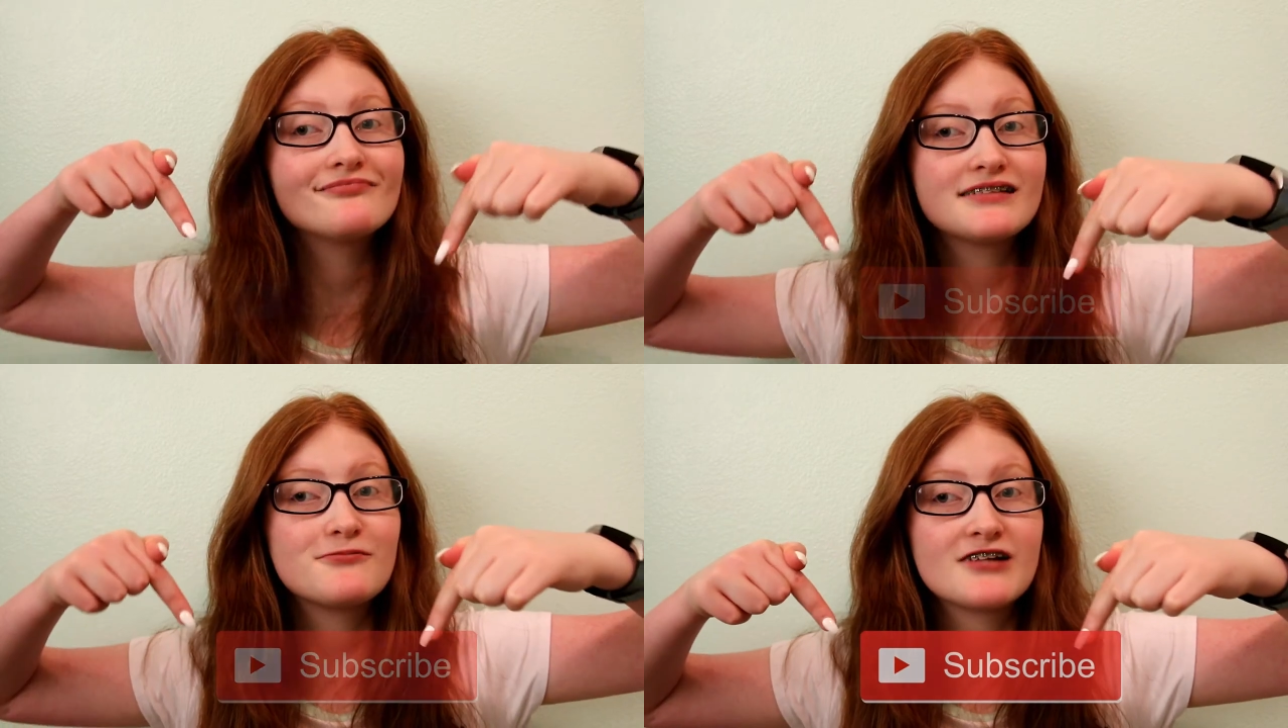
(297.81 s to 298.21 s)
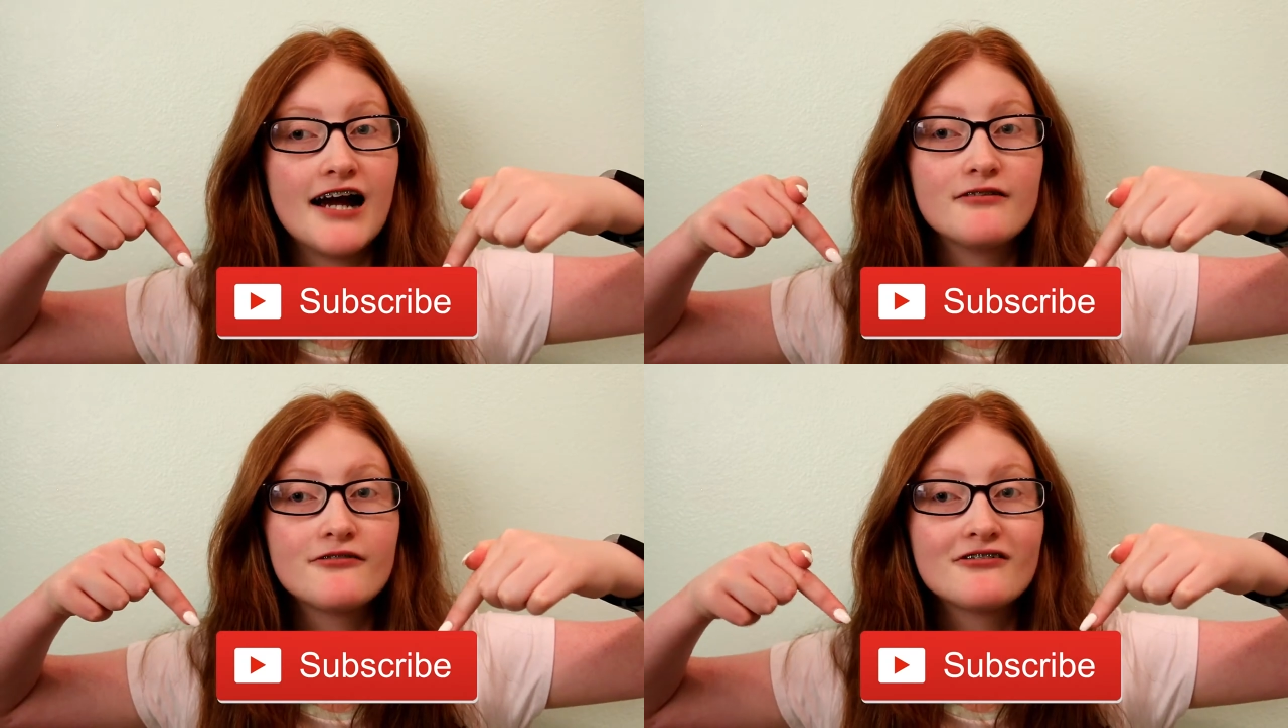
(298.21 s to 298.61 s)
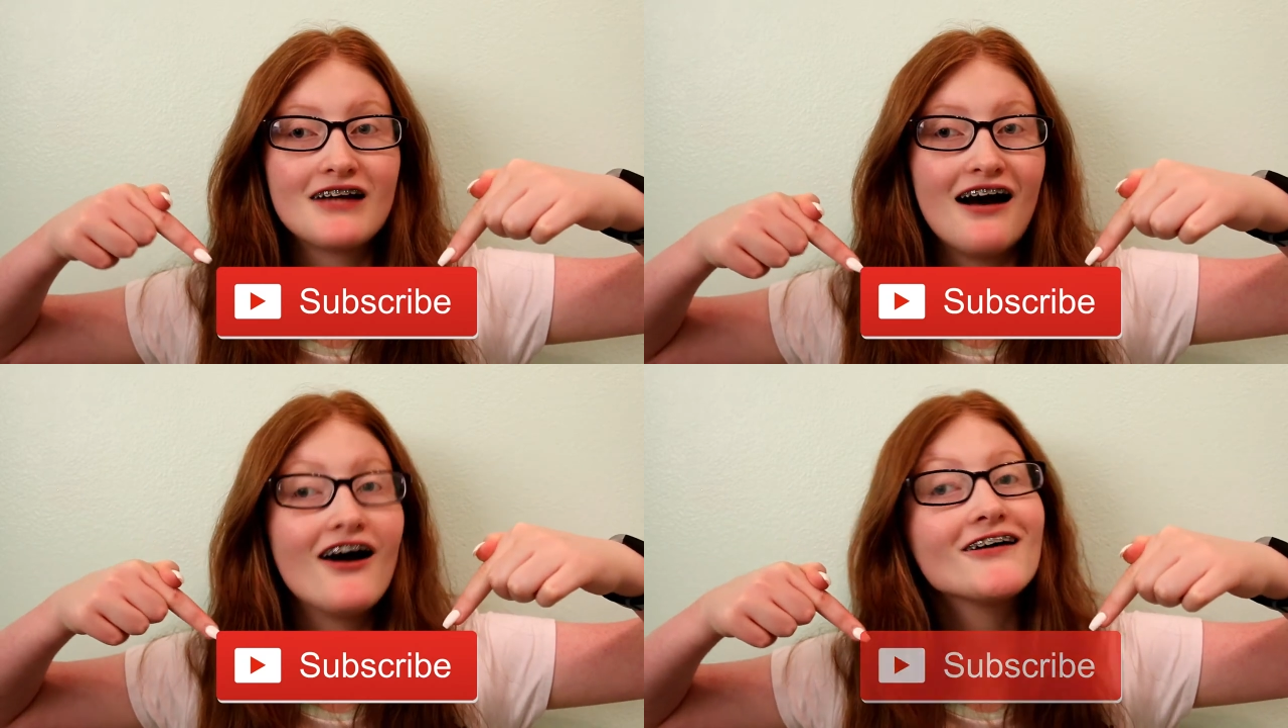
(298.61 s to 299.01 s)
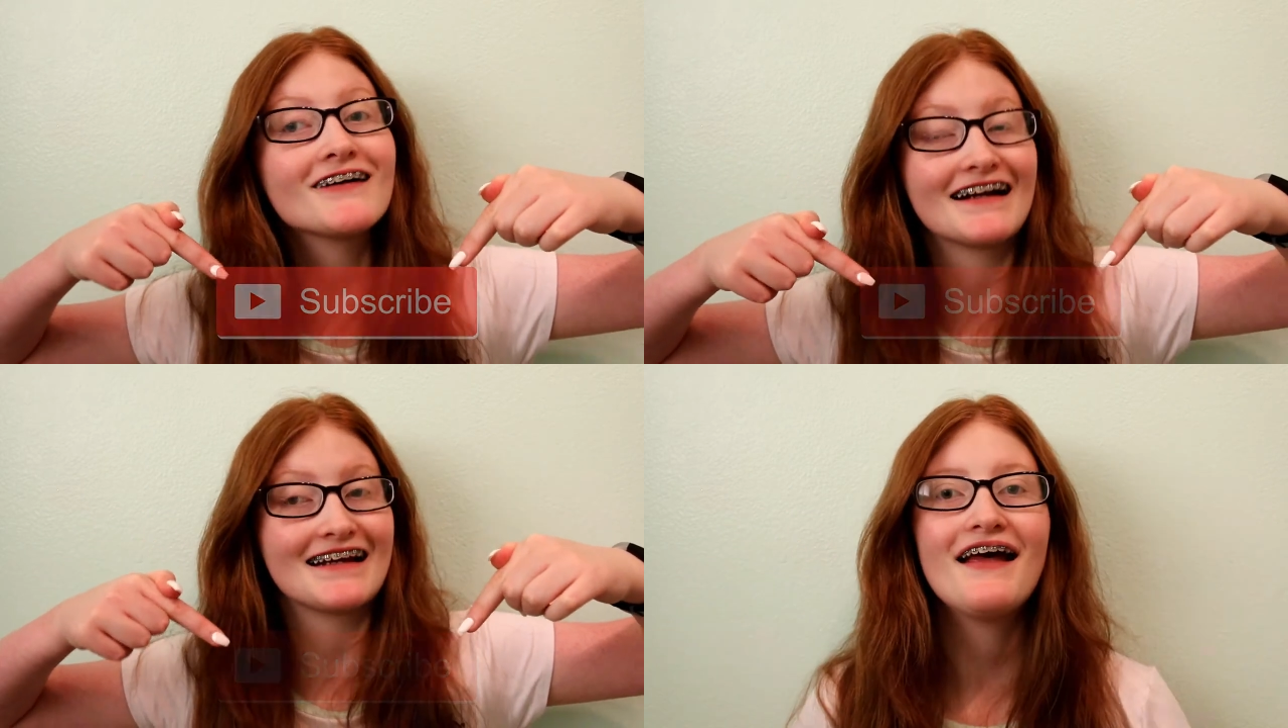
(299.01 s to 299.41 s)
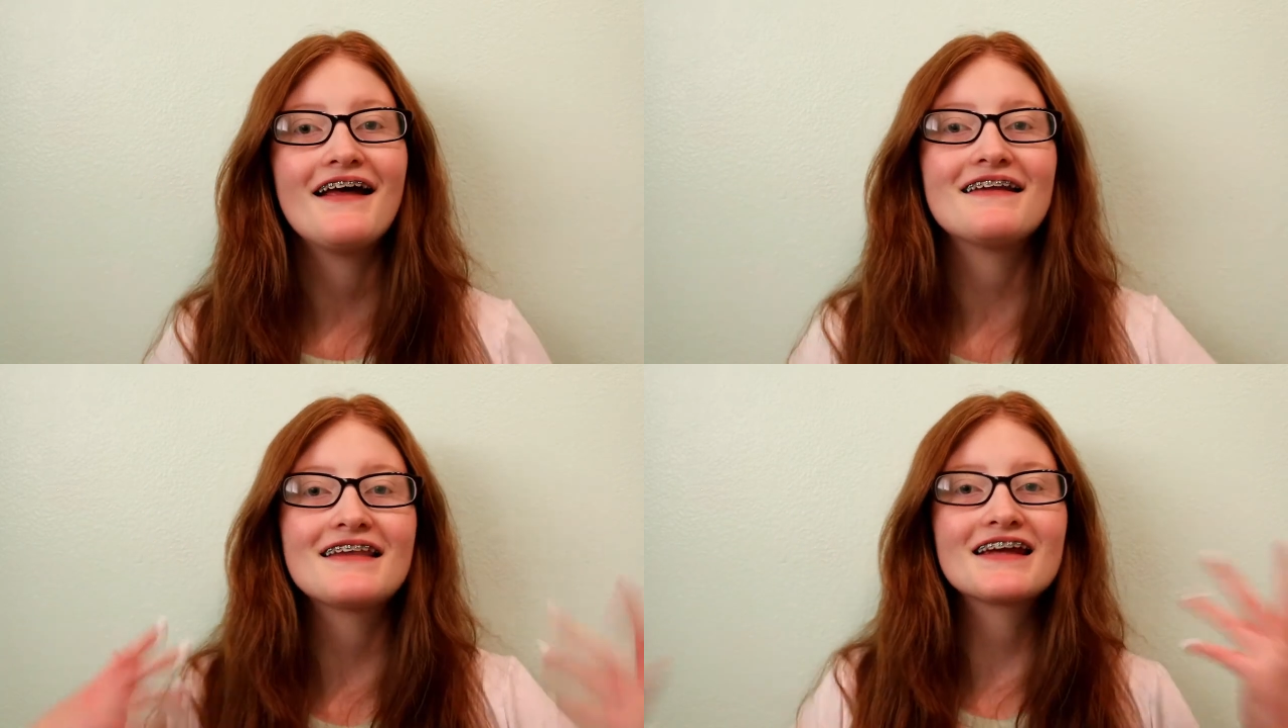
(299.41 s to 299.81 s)
Subscribe if you're not already.
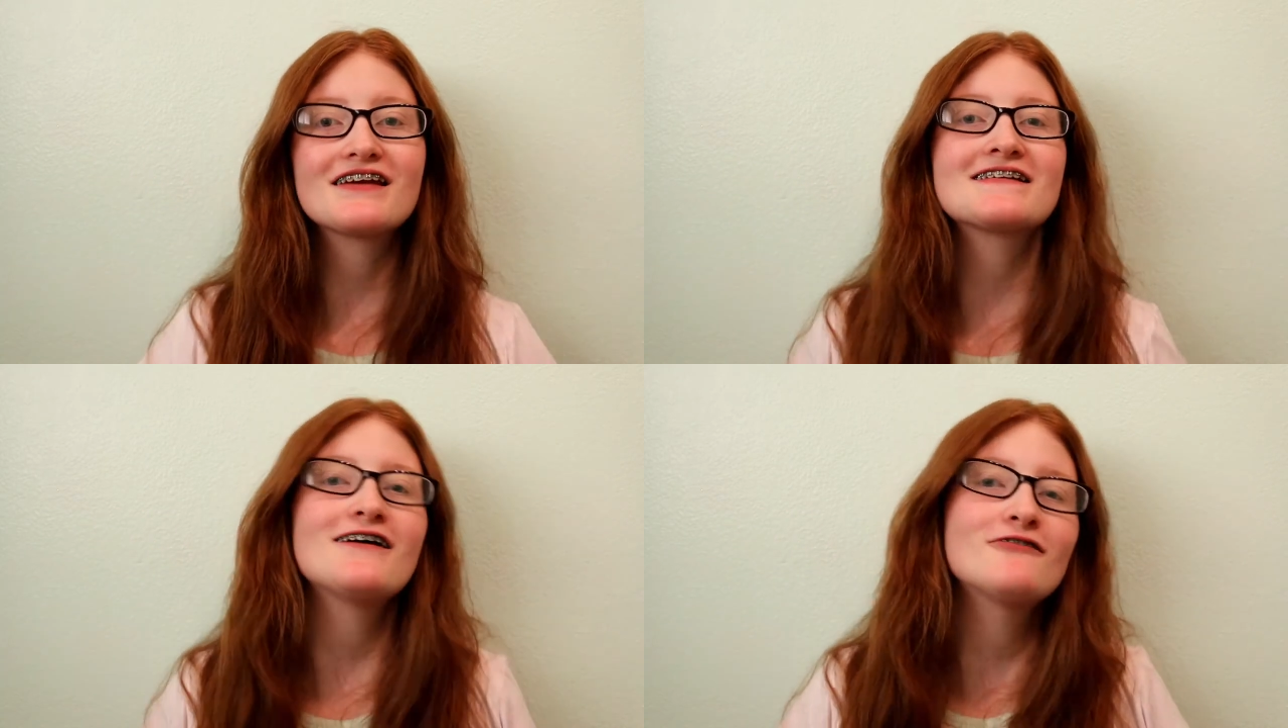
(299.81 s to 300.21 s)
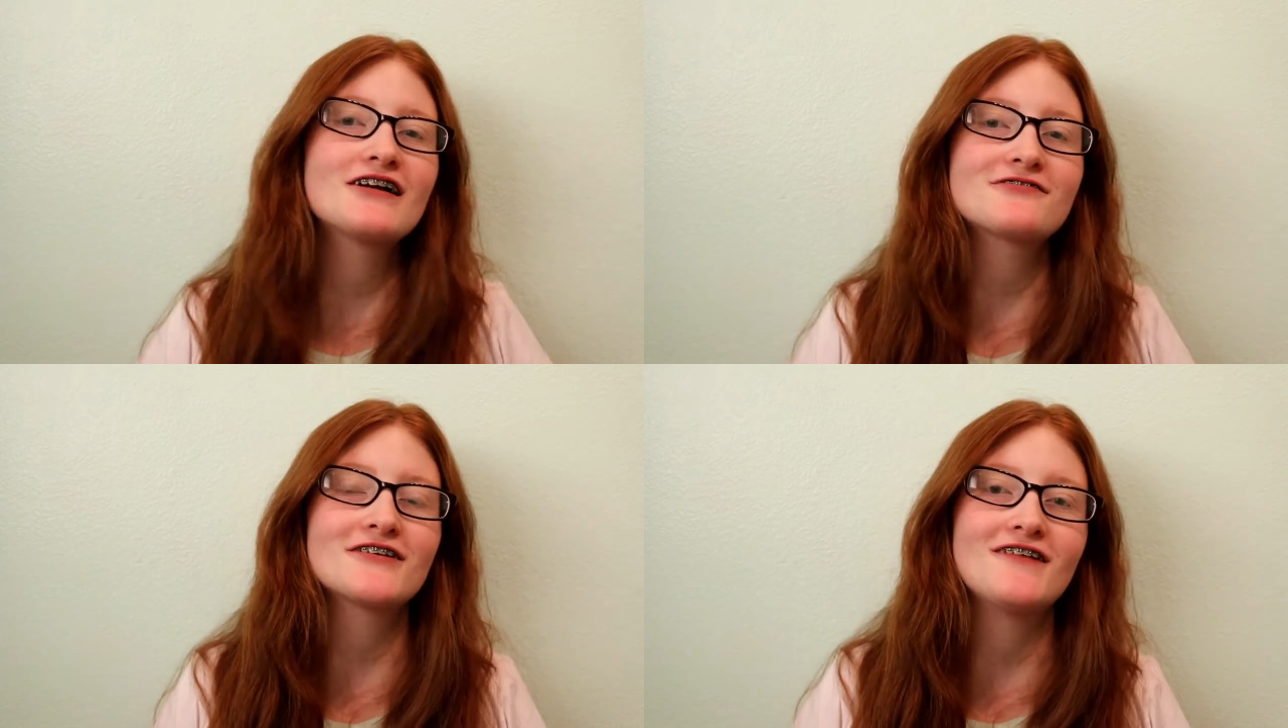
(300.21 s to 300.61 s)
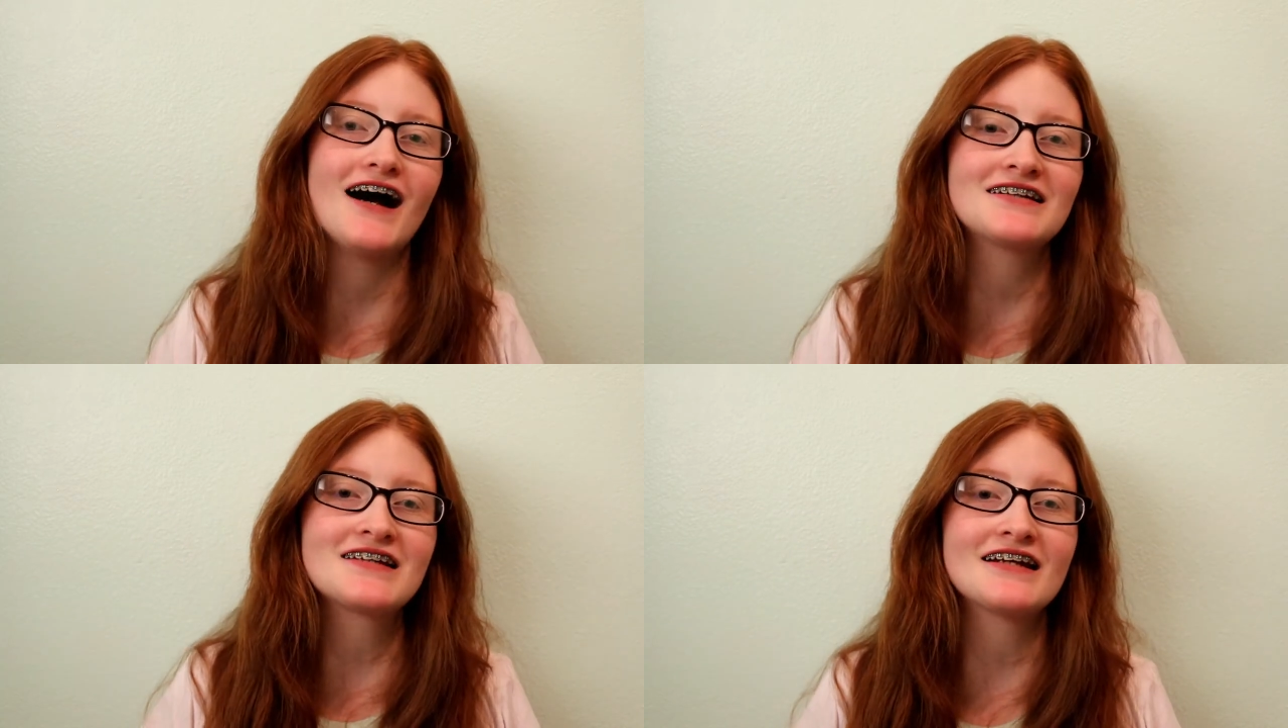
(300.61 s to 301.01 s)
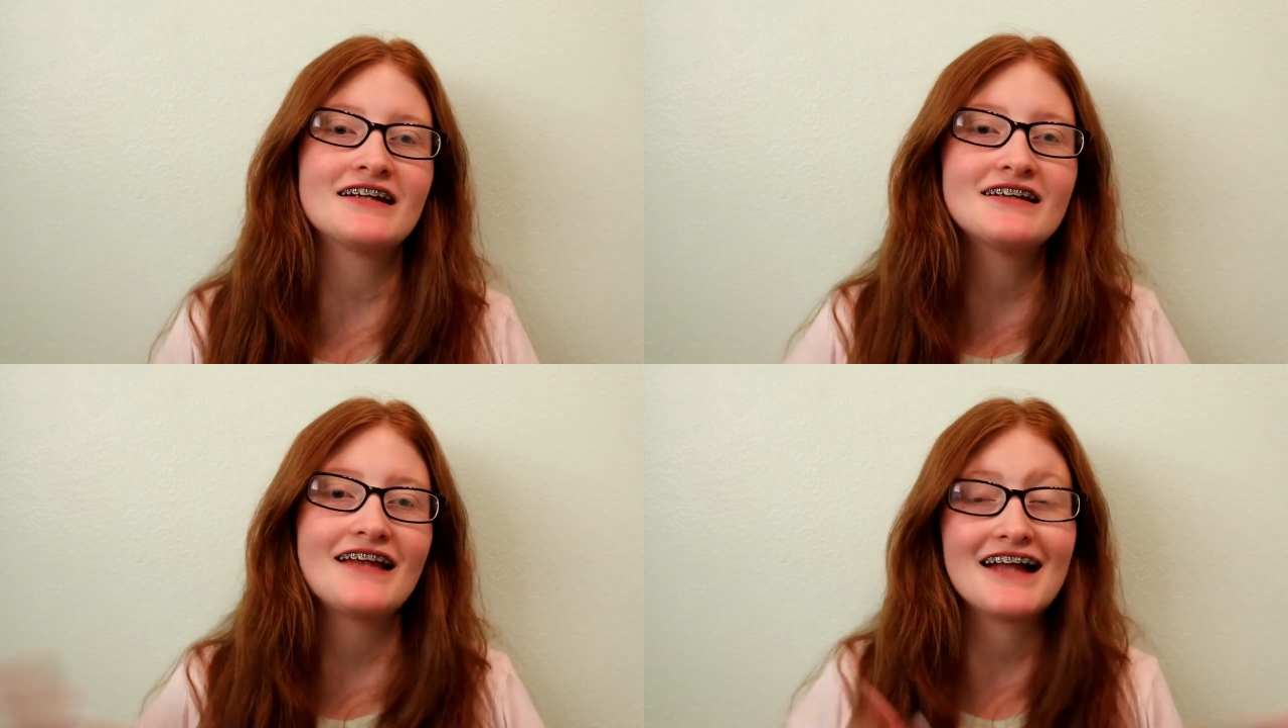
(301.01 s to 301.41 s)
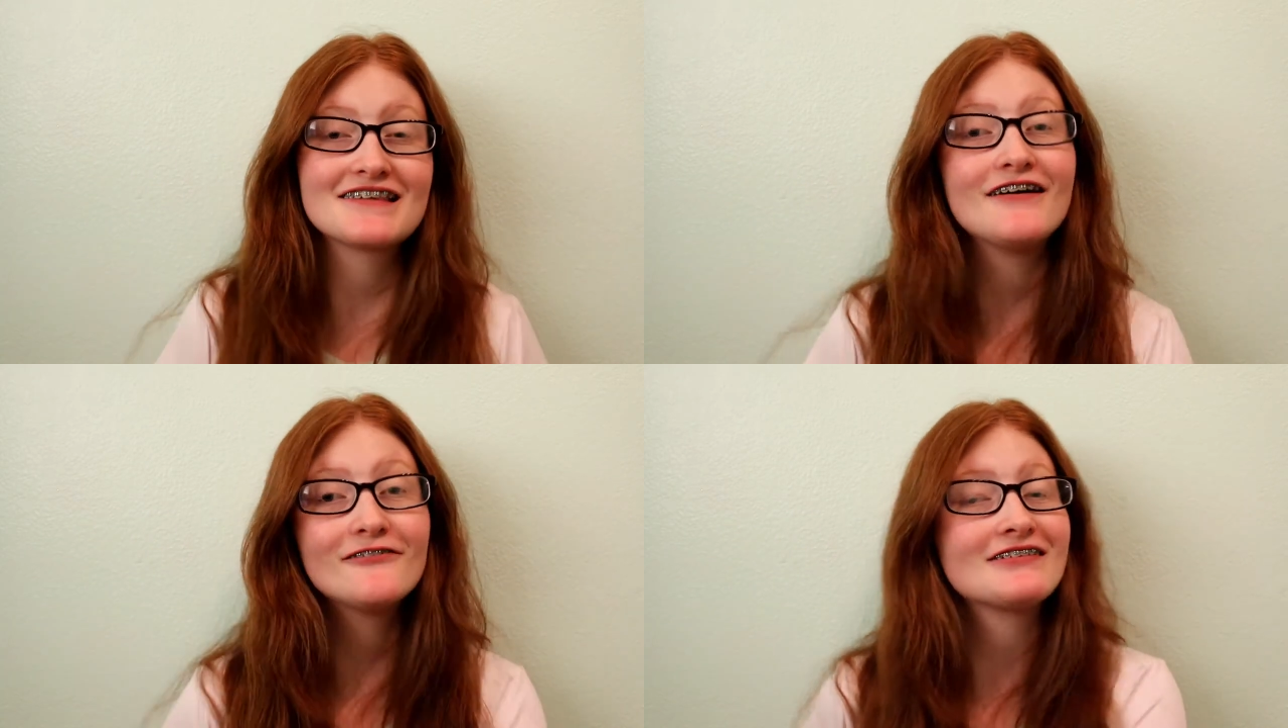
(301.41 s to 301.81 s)
Thank you so much for watching.
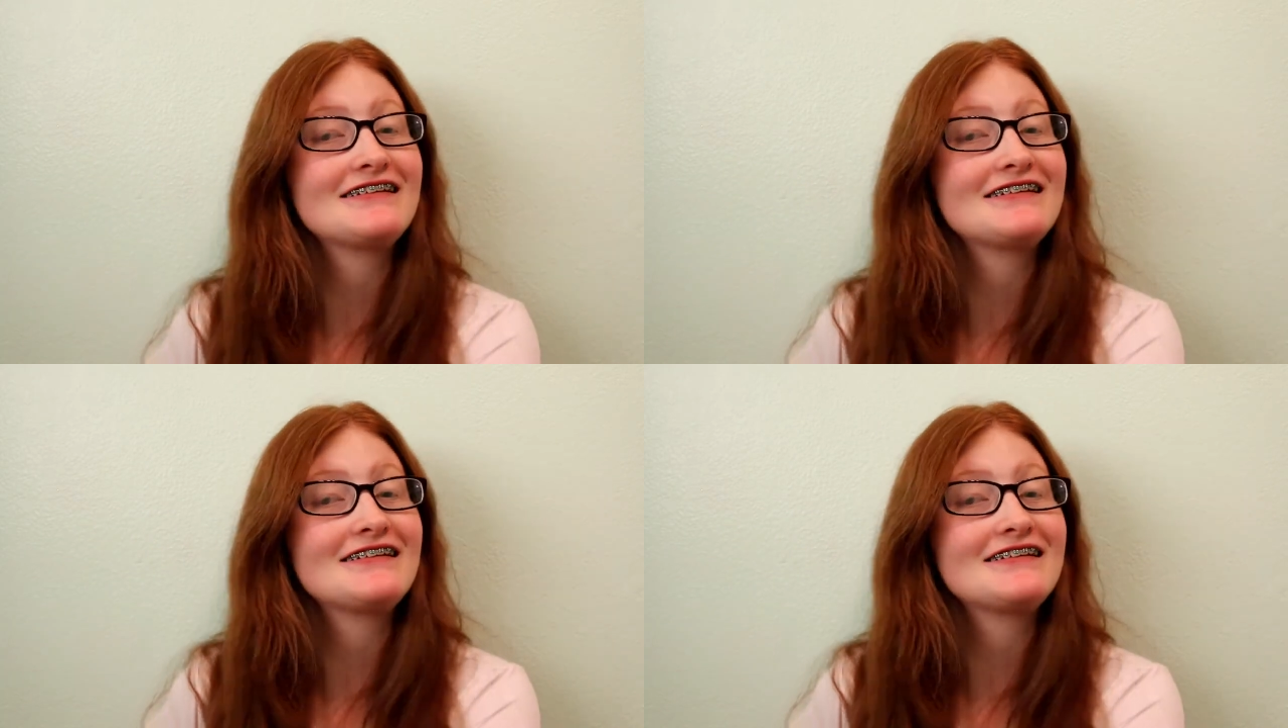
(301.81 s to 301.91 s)
That's all for